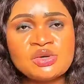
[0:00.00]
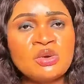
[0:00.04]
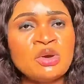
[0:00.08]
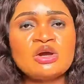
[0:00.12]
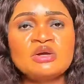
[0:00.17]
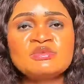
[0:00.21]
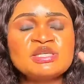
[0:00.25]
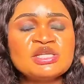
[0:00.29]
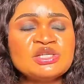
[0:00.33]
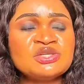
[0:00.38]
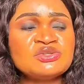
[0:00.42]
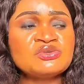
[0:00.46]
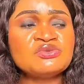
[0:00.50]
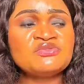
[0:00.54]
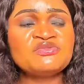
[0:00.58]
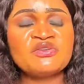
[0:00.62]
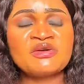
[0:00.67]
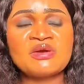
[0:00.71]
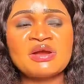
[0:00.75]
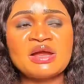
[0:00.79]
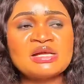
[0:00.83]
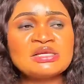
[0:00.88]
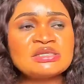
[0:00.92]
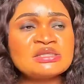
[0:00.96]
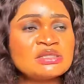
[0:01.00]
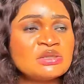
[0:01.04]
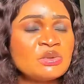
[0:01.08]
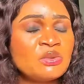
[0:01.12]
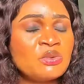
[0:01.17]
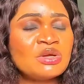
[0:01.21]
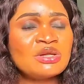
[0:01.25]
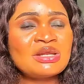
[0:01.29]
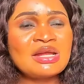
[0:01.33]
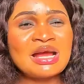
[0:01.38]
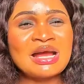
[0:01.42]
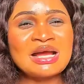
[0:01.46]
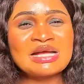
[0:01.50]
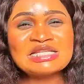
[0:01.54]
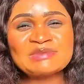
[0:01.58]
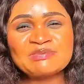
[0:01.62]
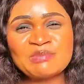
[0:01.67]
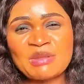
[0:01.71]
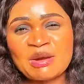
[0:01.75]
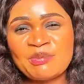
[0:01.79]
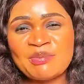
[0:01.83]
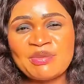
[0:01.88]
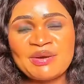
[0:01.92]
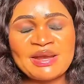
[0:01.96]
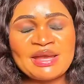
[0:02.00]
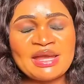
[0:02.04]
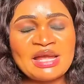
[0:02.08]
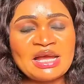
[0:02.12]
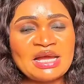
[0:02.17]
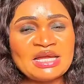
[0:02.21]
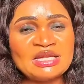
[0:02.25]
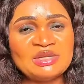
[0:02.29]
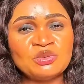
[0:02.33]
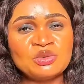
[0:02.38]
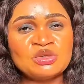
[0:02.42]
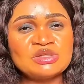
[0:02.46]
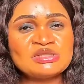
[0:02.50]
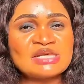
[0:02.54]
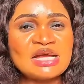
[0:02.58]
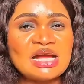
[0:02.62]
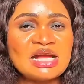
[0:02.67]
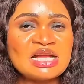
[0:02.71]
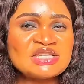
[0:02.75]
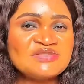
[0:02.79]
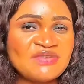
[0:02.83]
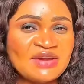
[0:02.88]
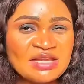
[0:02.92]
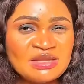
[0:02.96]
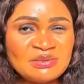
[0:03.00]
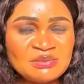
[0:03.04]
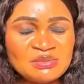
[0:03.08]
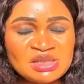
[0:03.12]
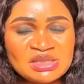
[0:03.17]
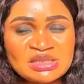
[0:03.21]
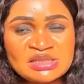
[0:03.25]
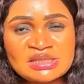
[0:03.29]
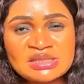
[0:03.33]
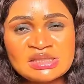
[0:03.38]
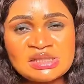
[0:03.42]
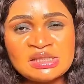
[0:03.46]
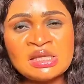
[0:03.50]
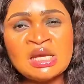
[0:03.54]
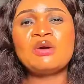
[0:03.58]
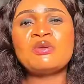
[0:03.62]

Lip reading: It comes in 2 variants, the one that has papaya and the one that has vitamin C.